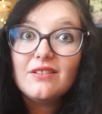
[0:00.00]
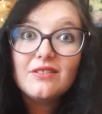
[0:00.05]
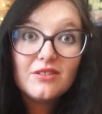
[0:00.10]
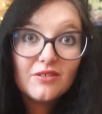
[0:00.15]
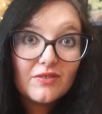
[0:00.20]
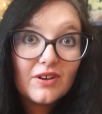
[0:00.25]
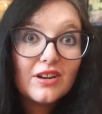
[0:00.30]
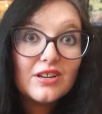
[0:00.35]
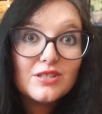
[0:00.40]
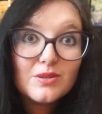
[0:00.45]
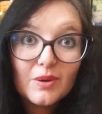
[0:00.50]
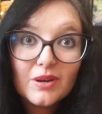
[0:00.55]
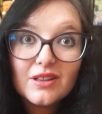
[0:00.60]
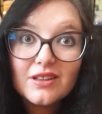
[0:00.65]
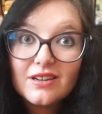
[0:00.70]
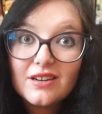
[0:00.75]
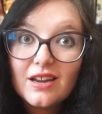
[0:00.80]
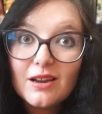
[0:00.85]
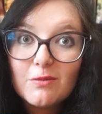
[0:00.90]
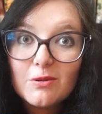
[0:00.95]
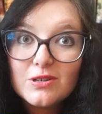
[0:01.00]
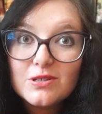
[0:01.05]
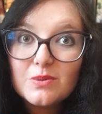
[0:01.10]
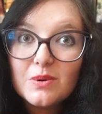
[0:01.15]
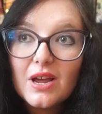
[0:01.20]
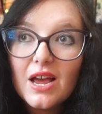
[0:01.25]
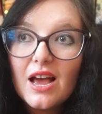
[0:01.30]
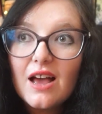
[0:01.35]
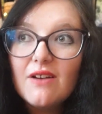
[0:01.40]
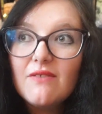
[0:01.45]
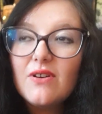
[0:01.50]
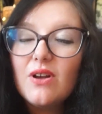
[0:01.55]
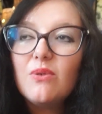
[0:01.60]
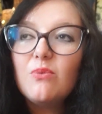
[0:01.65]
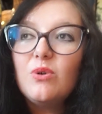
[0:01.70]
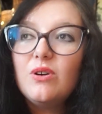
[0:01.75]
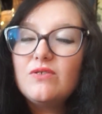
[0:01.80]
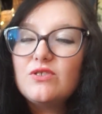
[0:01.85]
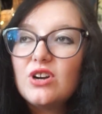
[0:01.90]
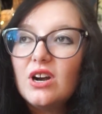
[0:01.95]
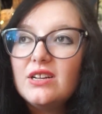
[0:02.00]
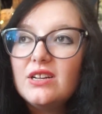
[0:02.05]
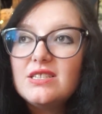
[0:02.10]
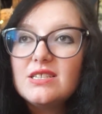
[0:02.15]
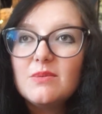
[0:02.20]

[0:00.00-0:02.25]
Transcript: The Venezuelan neighbors we've tried